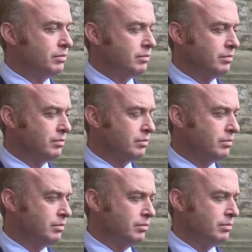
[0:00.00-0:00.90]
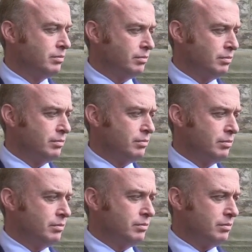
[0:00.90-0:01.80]

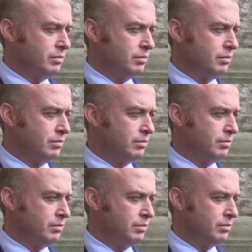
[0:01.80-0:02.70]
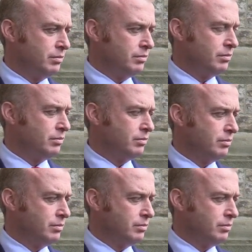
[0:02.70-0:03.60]

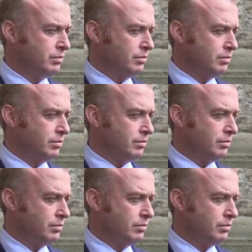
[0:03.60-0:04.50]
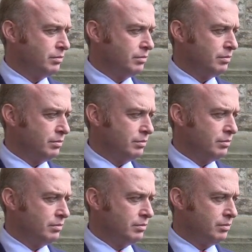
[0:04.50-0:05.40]

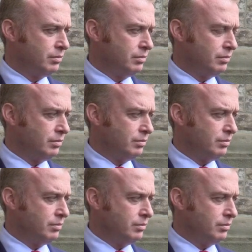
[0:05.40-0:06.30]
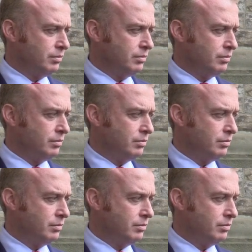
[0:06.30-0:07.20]

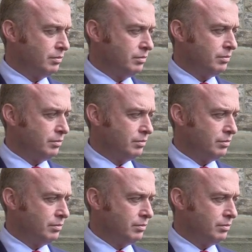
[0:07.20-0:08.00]
This person isn't speaking.